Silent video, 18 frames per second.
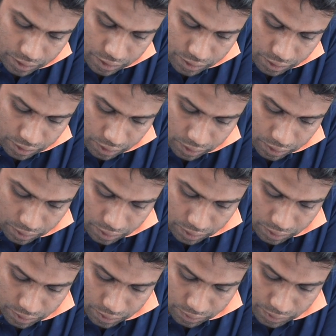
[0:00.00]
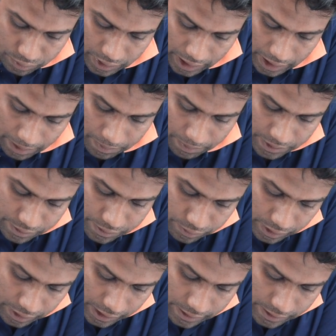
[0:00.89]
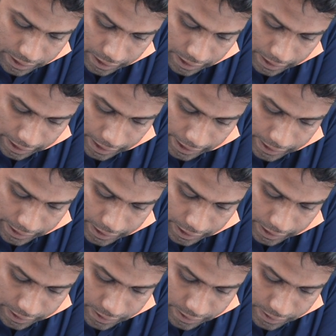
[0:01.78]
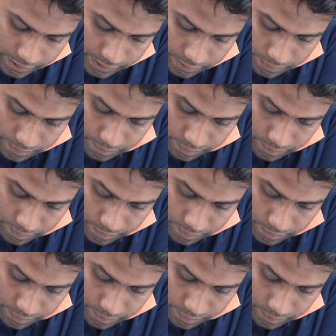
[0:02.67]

so, we have a solar cell like this.